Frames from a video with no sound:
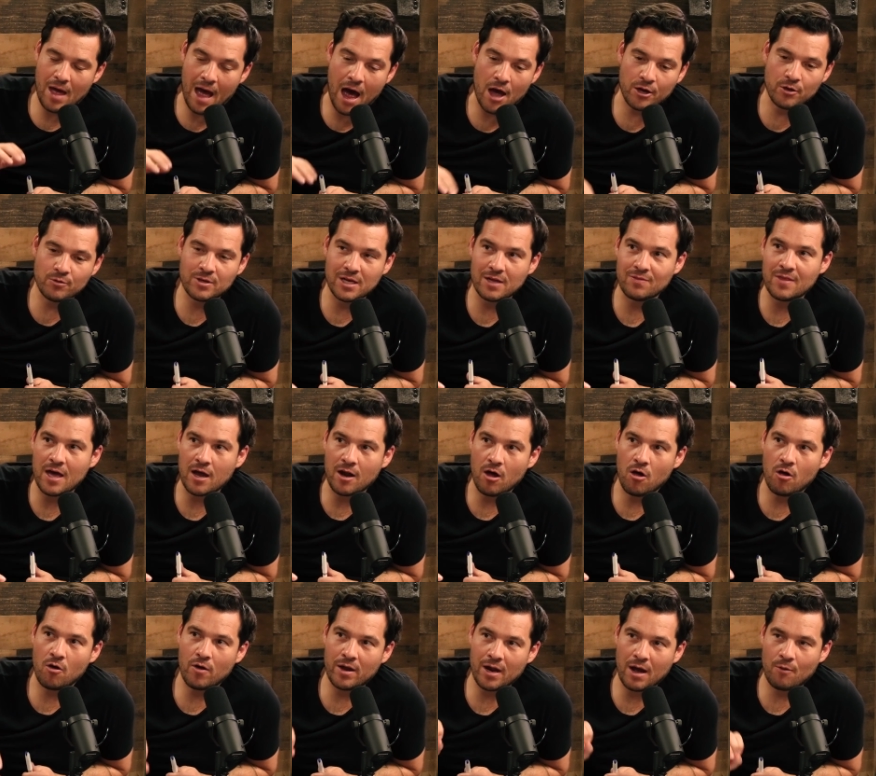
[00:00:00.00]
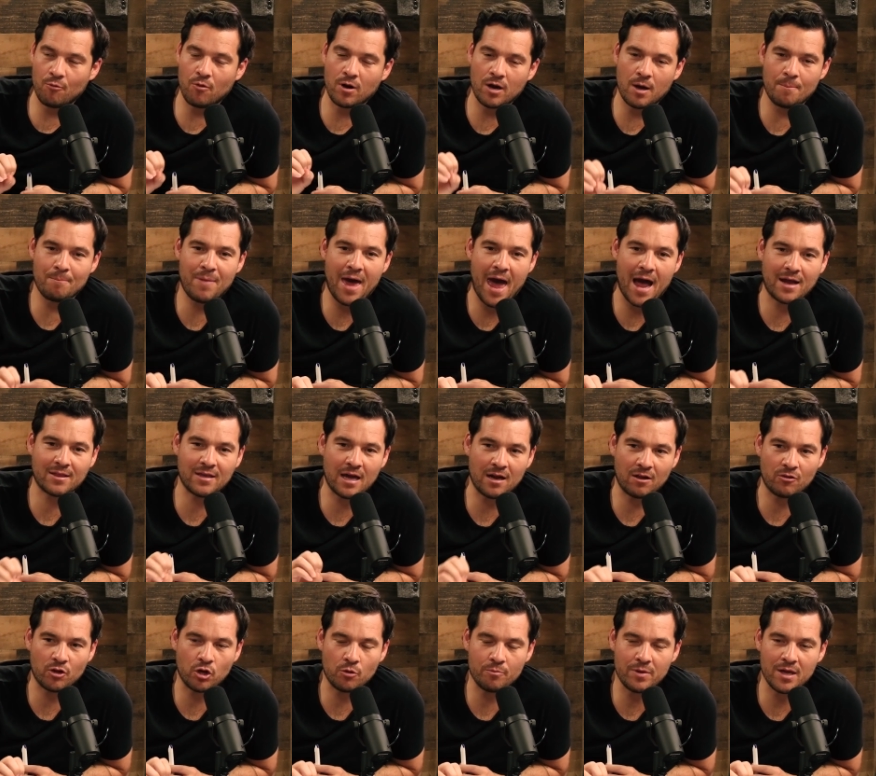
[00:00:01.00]
how you did that all, and I want to unpack that
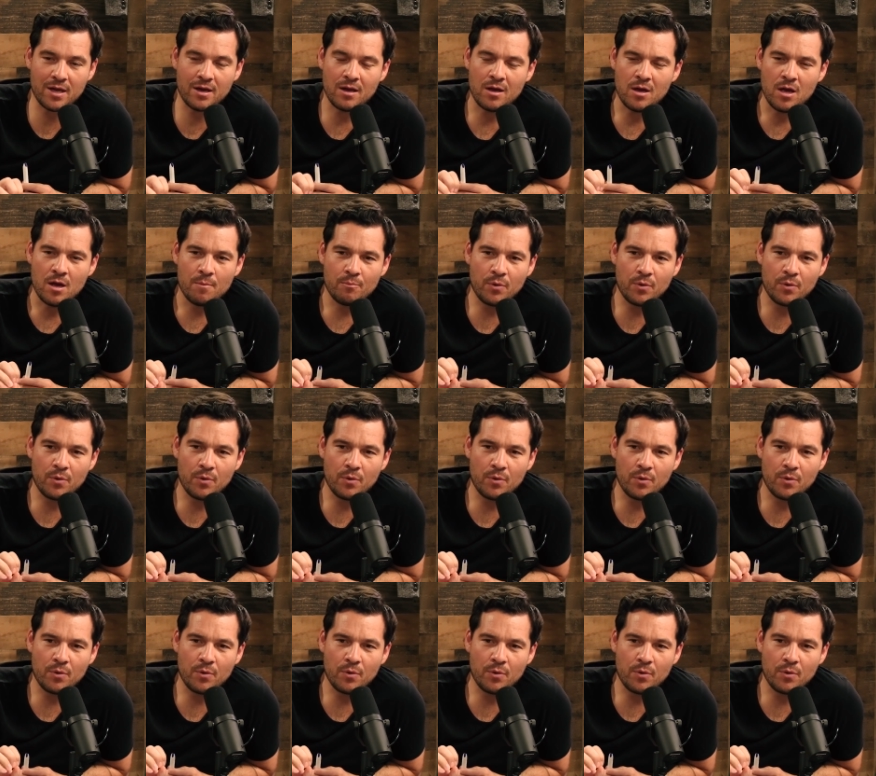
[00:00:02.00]
a little bit.